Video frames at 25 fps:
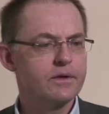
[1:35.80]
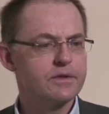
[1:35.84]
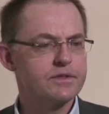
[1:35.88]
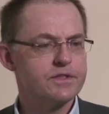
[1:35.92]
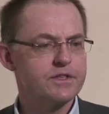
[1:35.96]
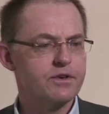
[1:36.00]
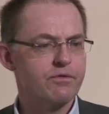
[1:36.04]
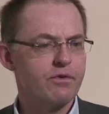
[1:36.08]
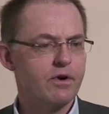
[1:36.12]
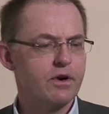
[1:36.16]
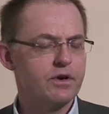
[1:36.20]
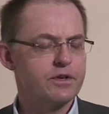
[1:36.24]

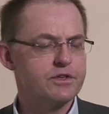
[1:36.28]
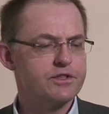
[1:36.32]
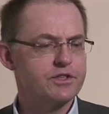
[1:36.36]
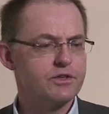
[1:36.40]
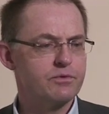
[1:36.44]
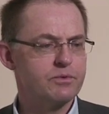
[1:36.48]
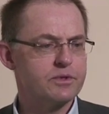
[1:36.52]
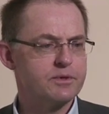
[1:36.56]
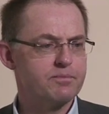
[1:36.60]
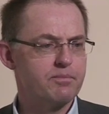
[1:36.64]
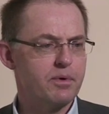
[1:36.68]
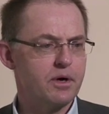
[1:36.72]
Serology
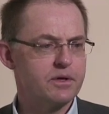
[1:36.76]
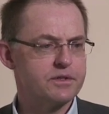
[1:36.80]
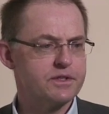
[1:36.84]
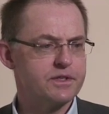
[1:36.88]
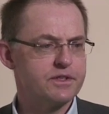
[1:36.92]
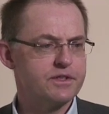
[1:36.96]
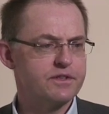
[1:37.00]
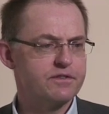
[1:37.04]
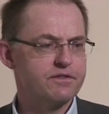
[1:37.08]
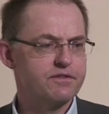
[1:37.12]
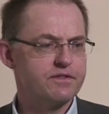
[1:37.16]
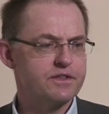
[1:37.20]
was
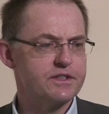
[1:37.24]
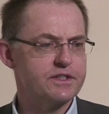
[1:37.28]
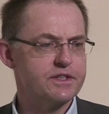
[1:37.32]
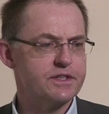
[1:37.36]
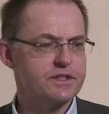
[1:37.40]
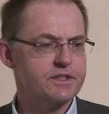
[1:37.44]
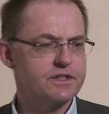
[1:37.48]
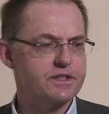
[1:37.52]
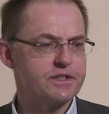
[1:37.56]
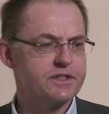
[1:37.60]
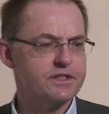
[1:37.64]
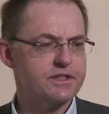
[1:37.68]
positive for
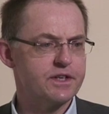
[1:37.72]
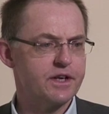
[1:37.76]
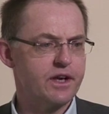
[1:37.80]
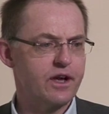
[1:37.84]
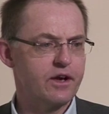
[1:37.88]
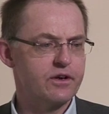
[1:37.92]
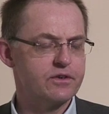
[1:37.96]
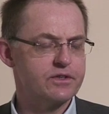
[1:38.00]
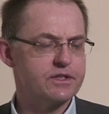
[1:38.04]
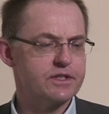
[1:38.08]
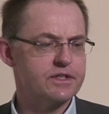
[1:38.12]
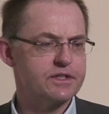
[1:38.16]

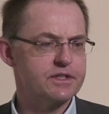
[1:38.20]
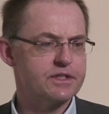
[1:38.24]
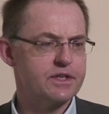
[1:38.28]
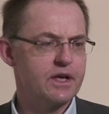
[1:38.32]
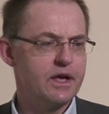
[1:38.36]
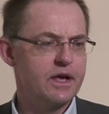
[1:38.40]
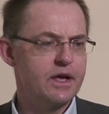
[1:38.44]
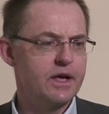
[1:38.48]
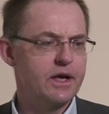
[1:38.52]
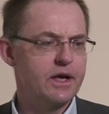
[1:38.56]
cysticercosis